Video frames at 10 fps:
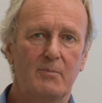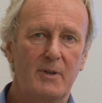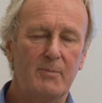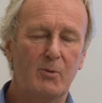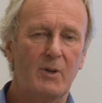
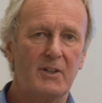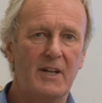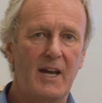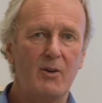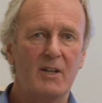People want to
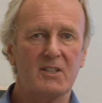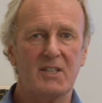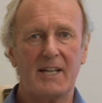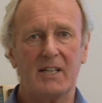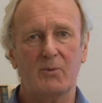know
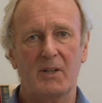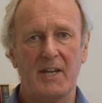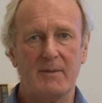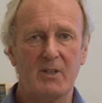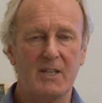exactly what
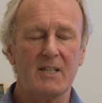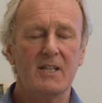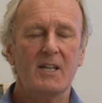they mean.